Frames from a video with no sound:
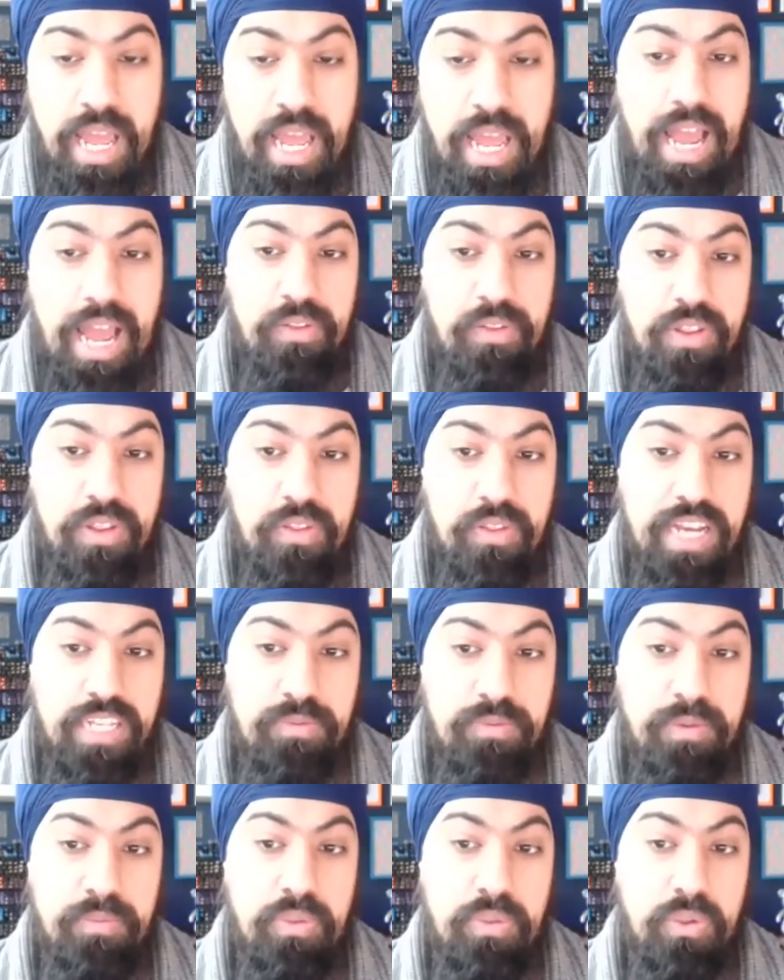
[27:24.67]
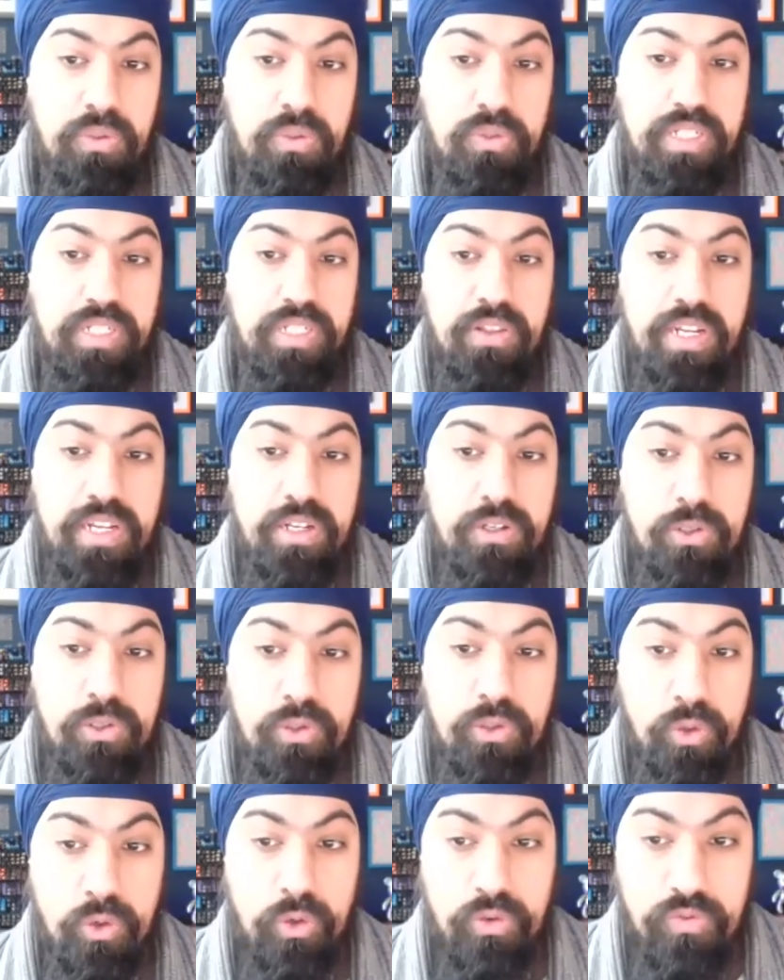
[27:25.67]
And then that has been pulled together in a
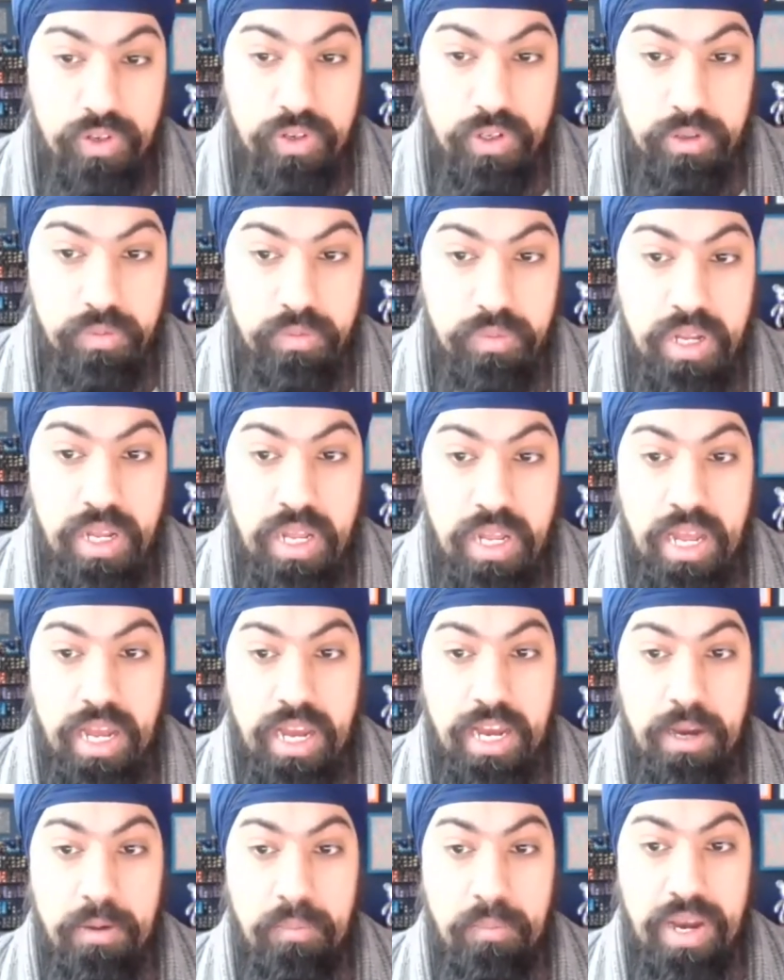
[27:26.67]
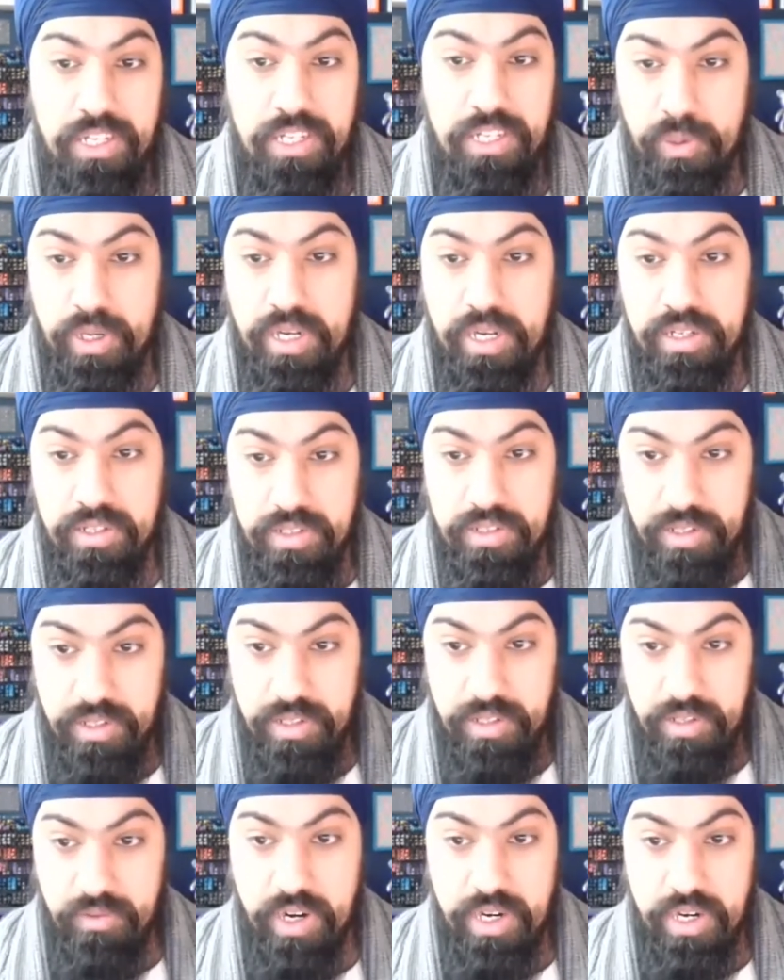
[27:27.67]
short film, as well as the
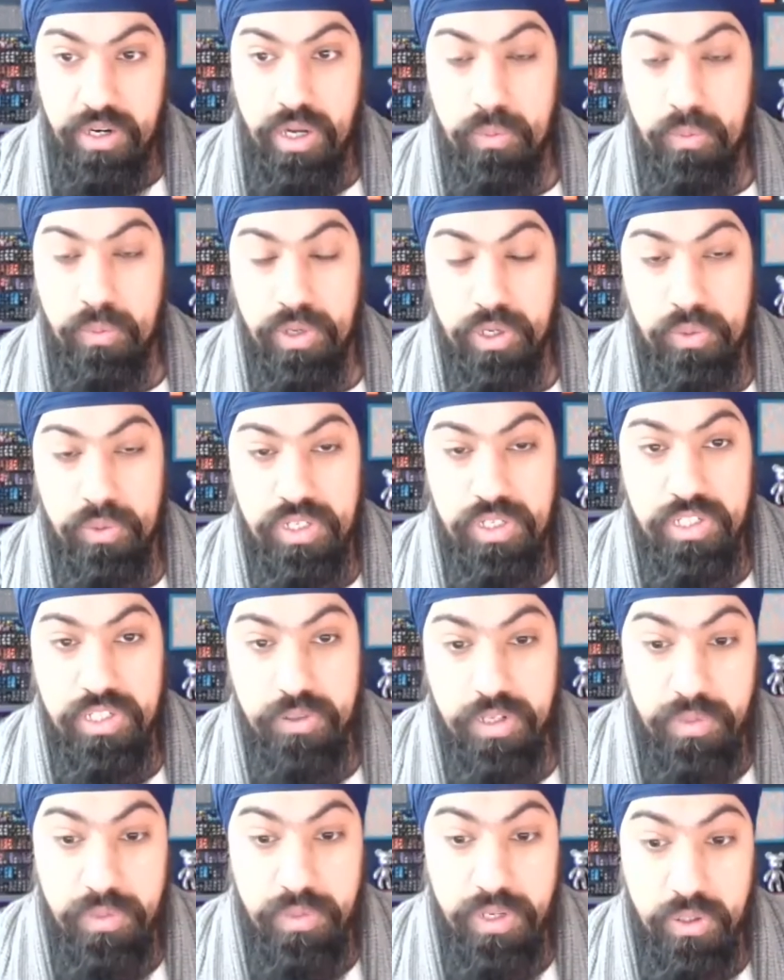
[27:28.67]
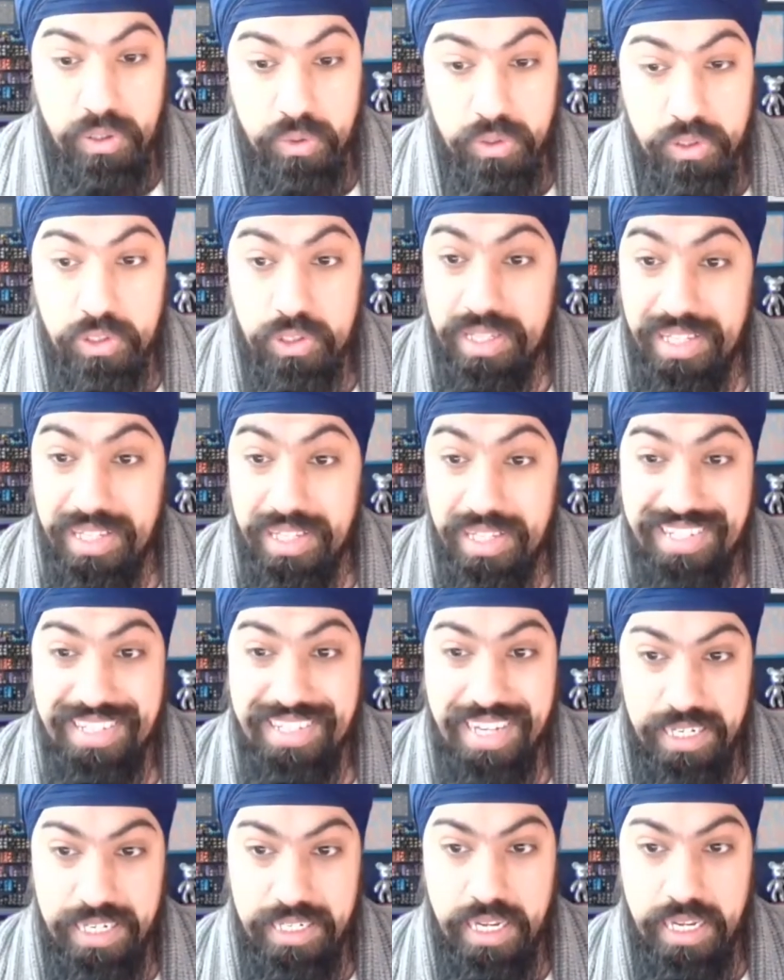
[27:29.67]
final artwork, which is going to be launched this
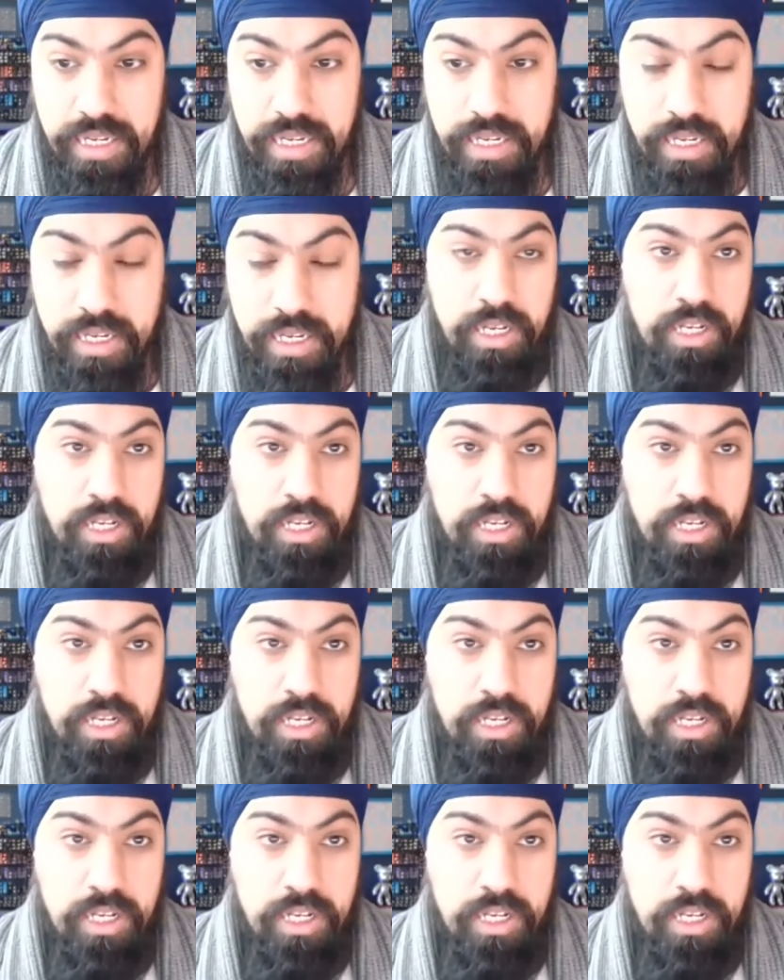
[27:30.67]
Saturday.